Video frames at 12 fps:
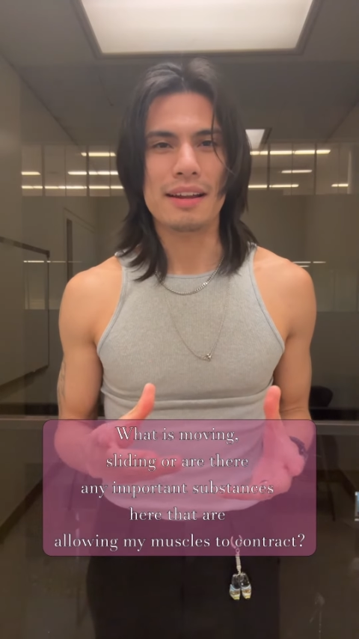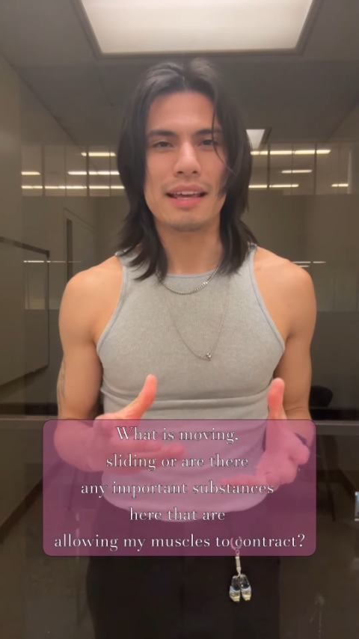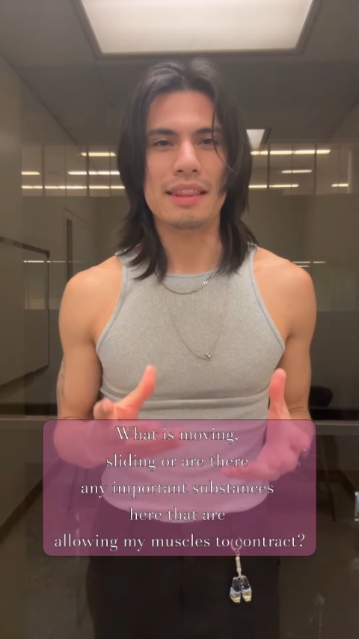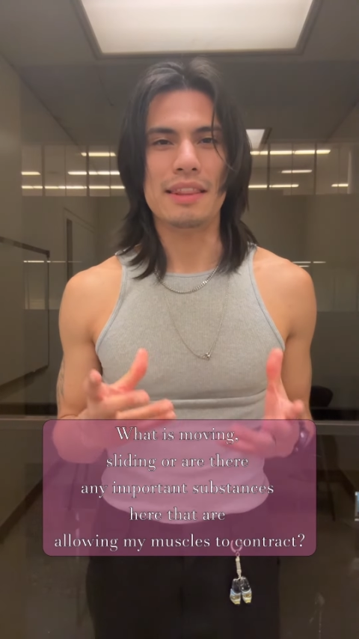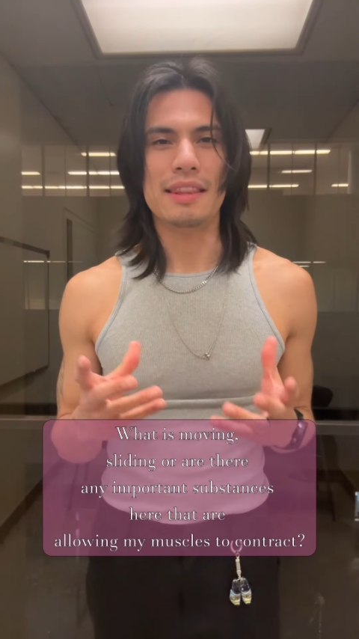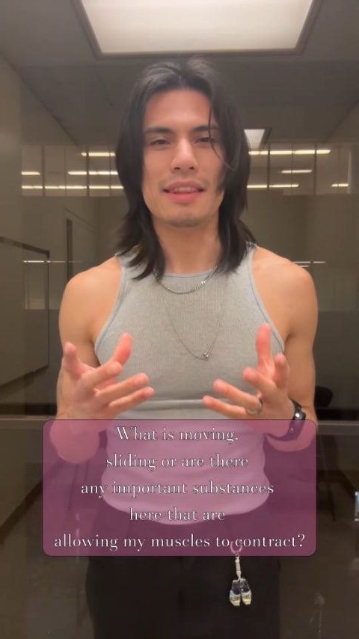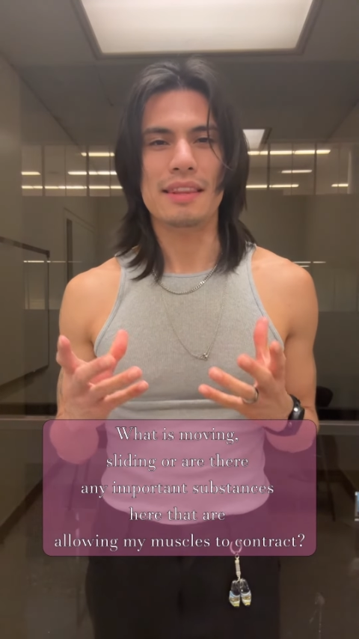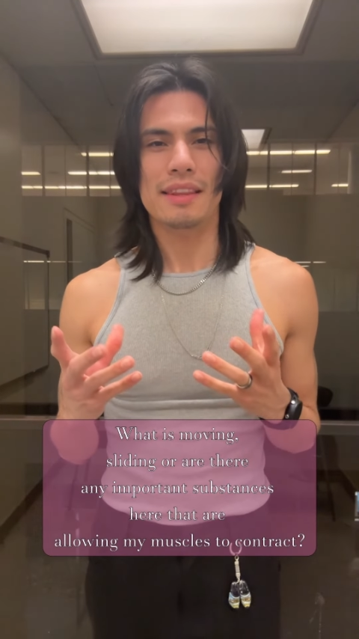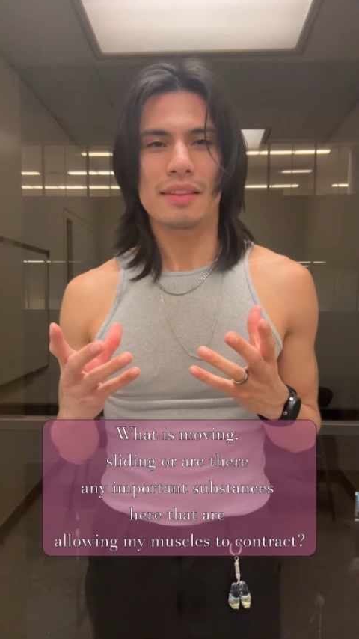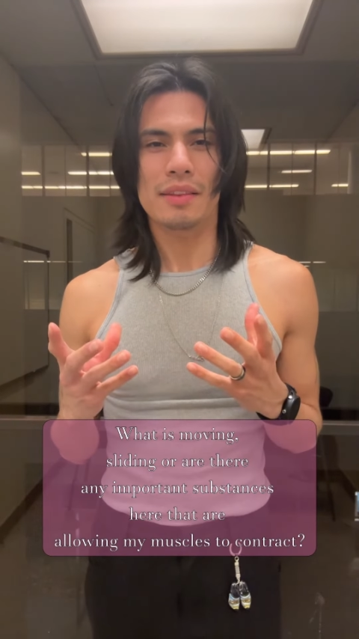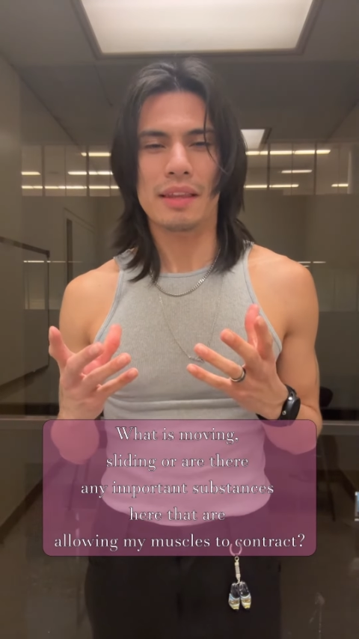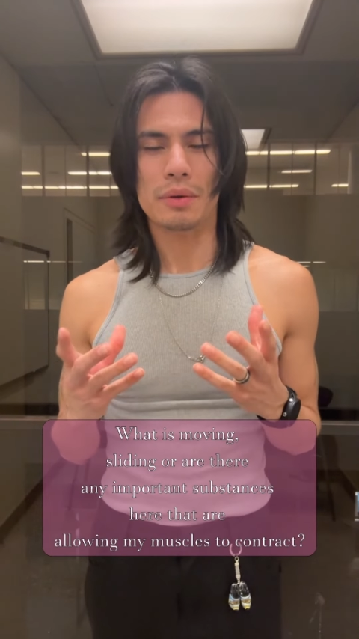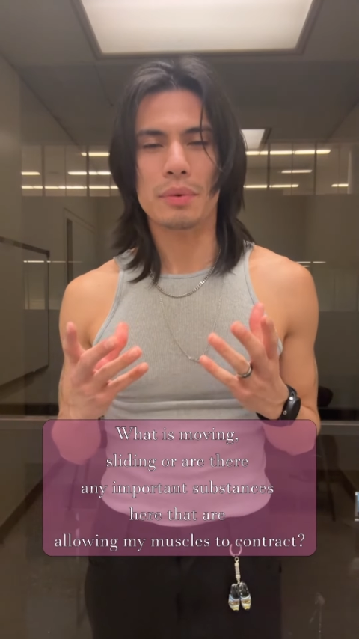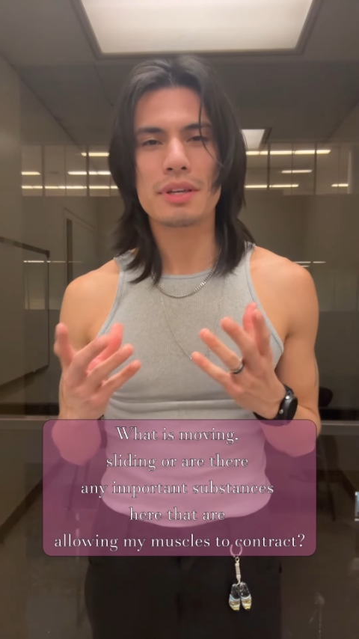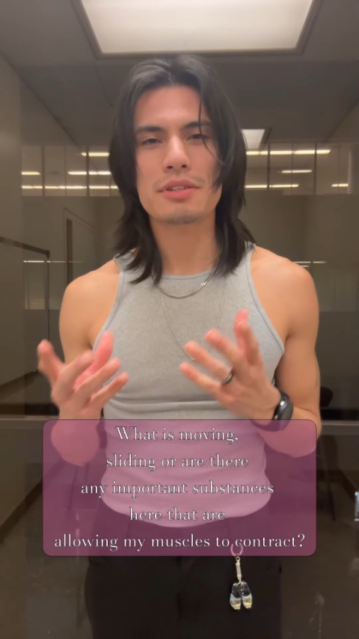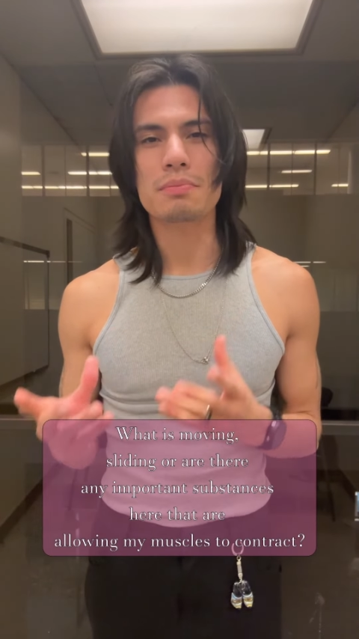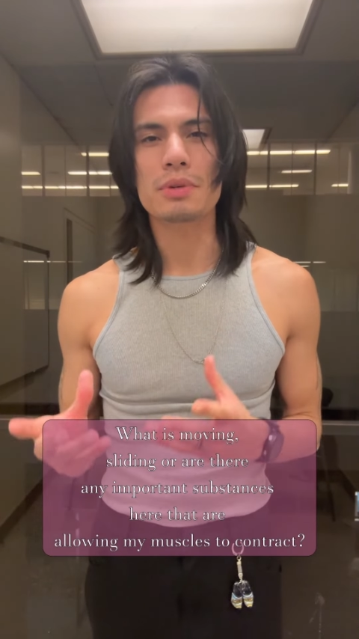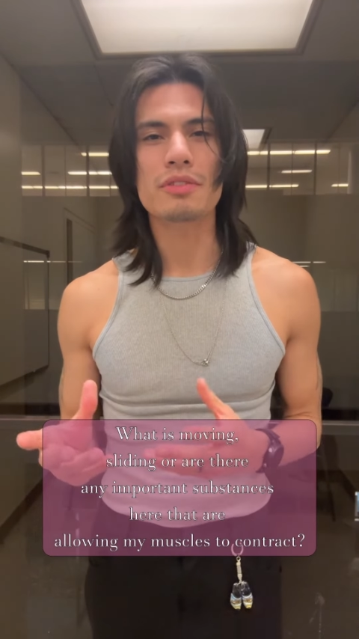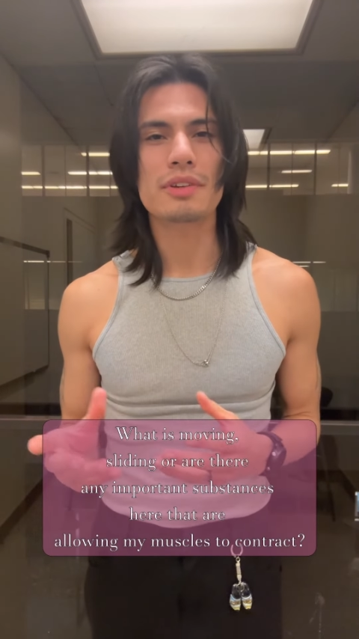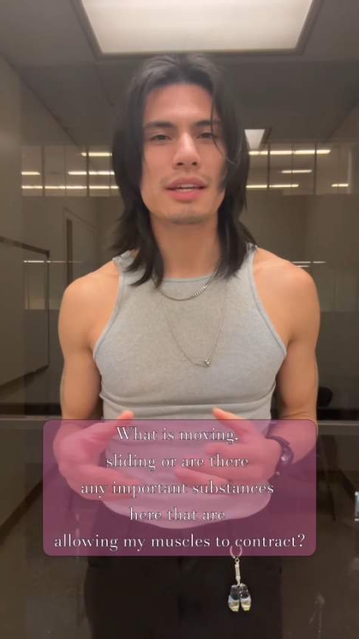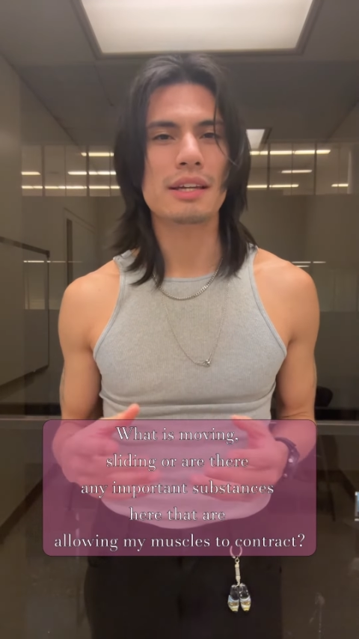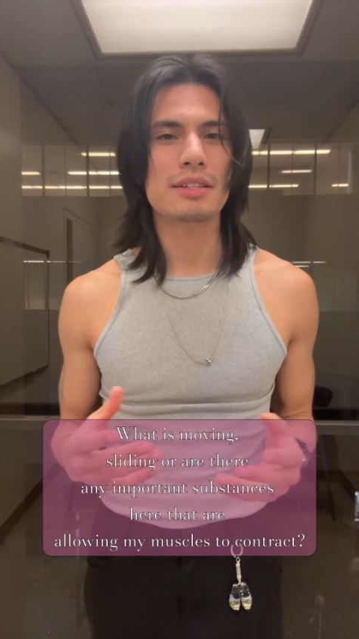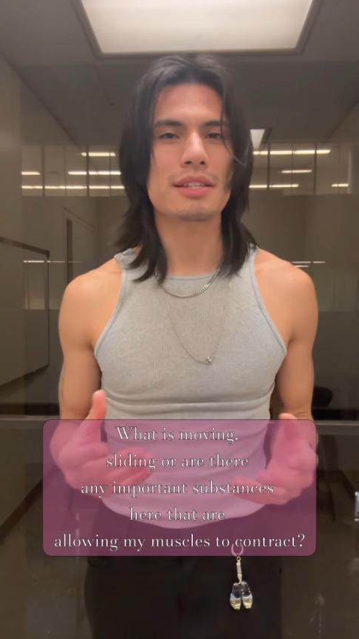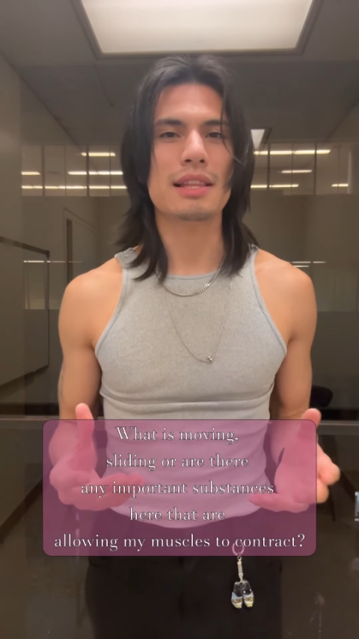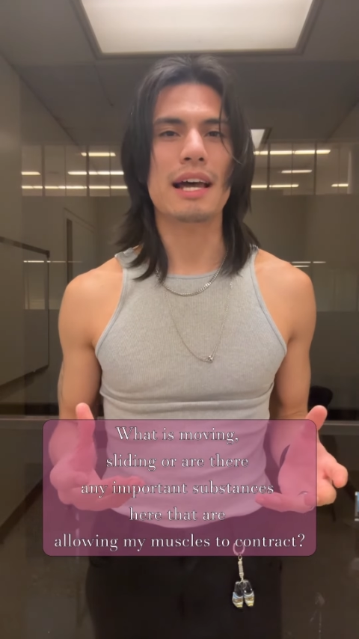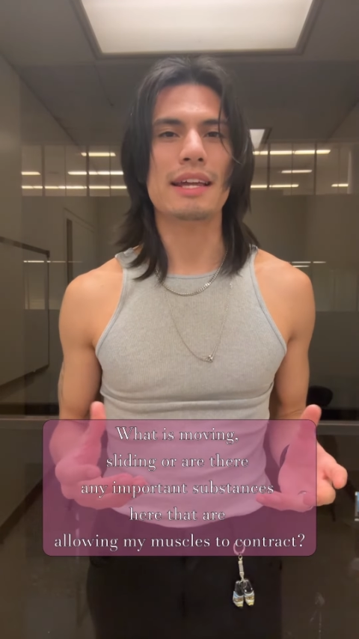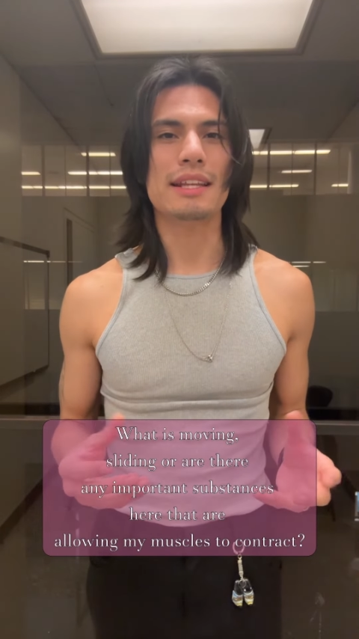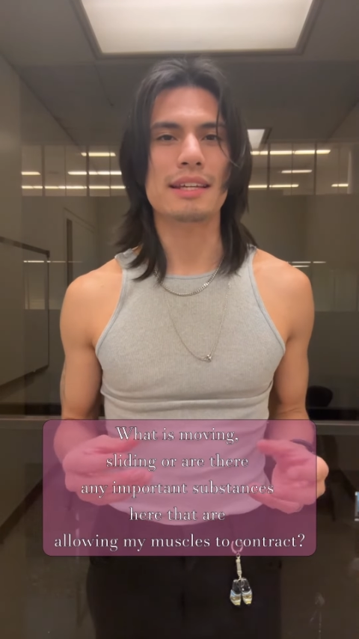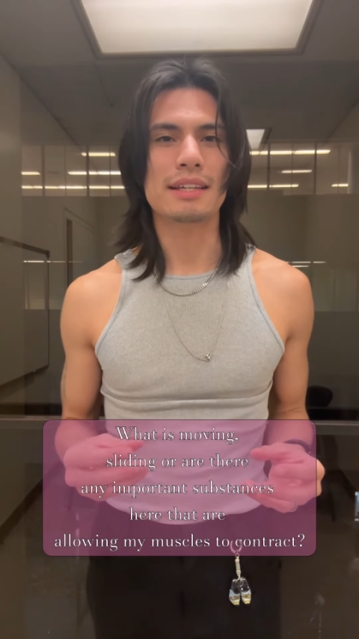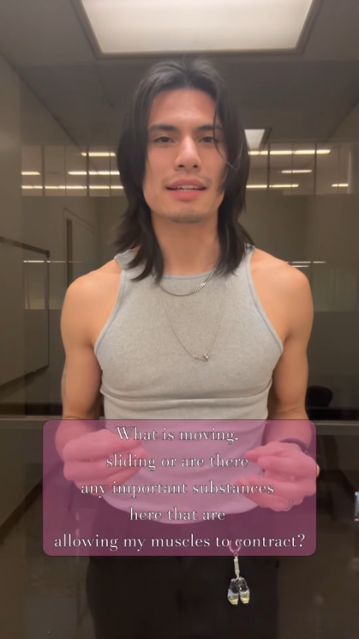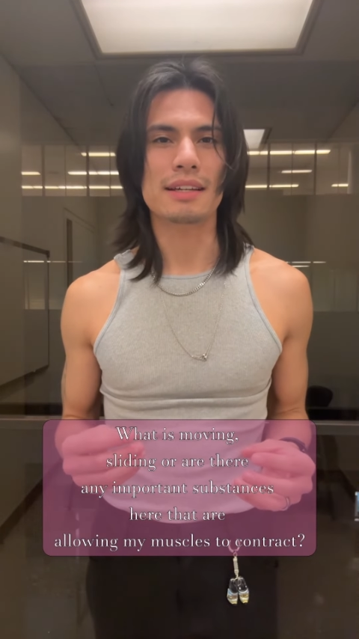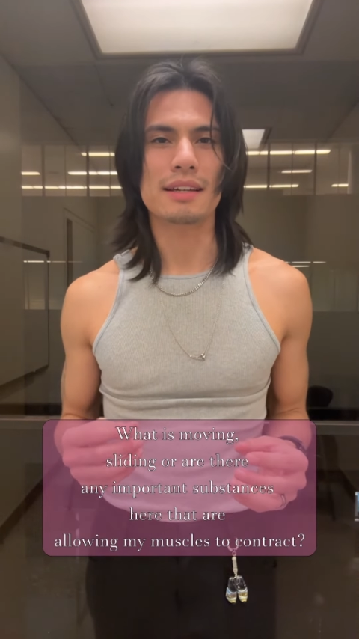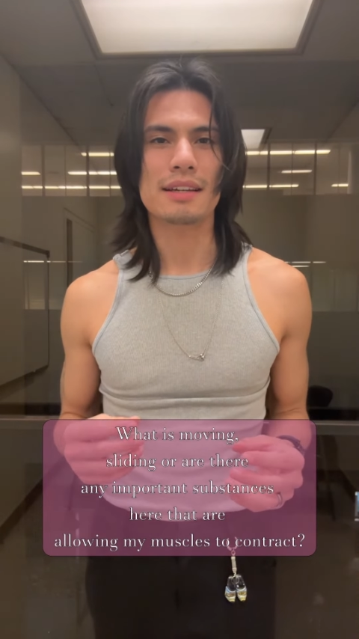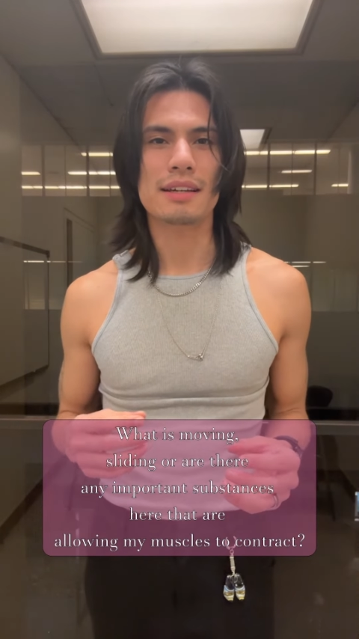And like, what is moving, sliding?